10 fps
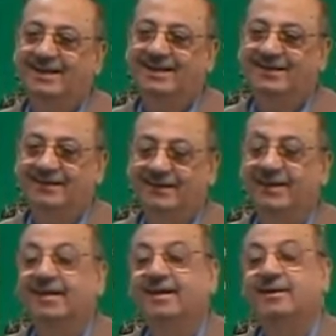Okay?
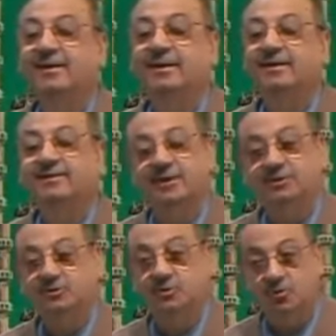
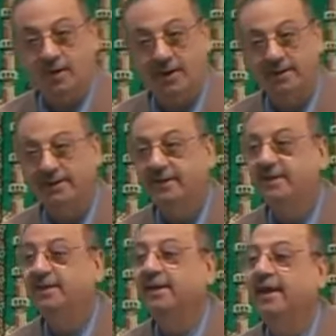Tashkuwani,
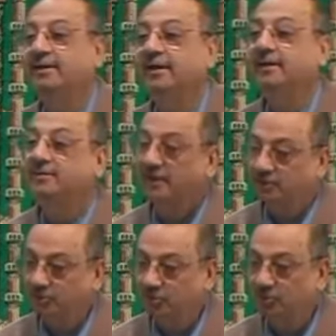and then
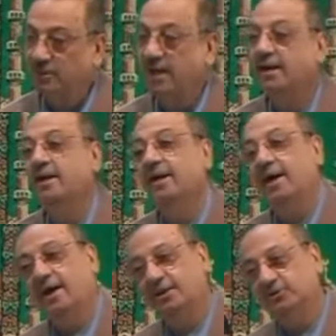tashkuna,
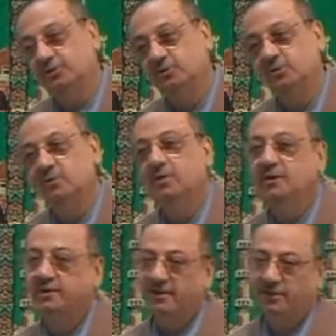ashku,
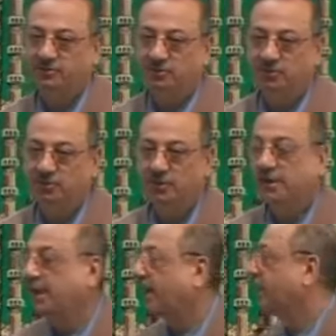nashku.
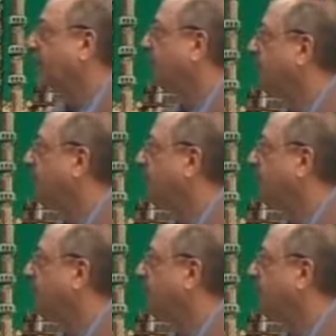And how will you